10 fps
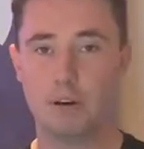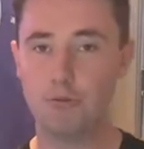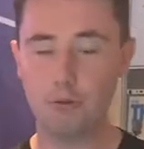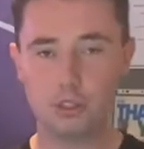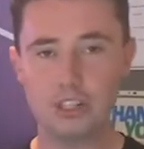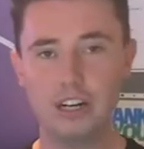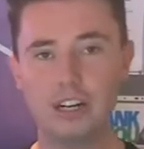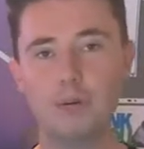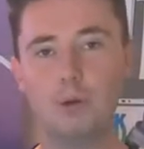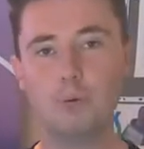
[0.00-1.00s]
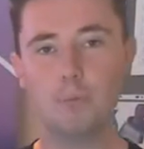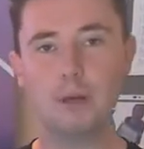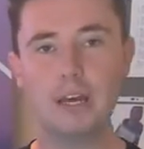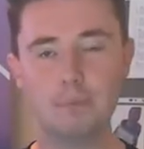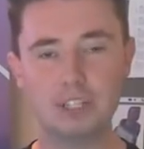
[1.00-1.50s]
but unfortunately we
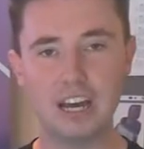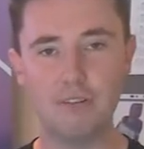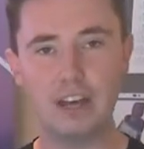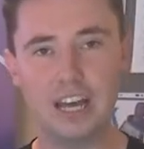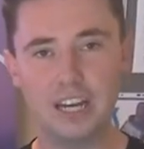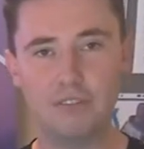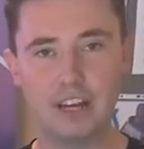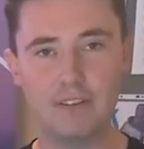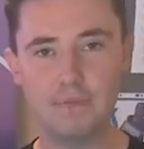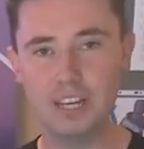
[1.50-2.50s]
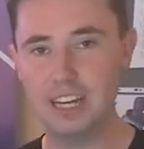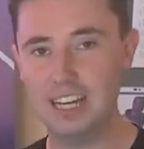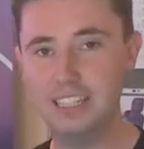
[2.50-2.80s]
won't be able to have any of that.